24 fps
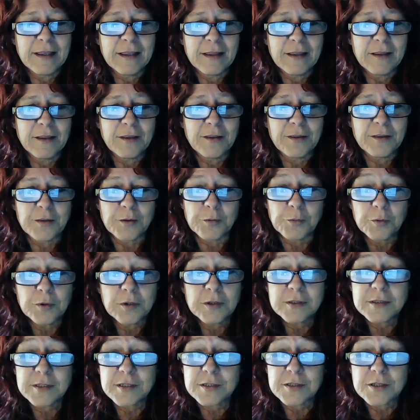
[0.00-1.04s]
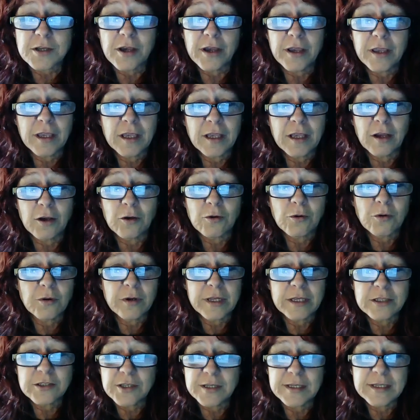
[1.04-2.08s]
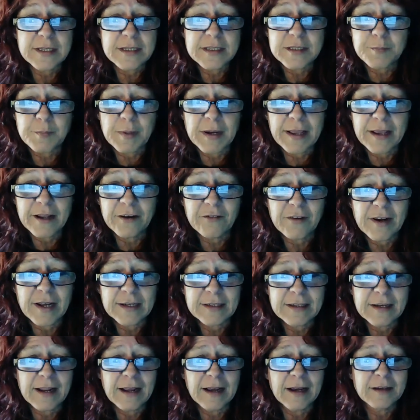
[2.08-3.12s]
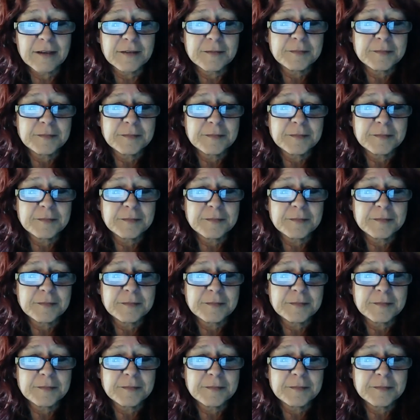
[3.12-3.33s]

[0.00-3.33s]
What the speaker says: The world is going according to his plan right now,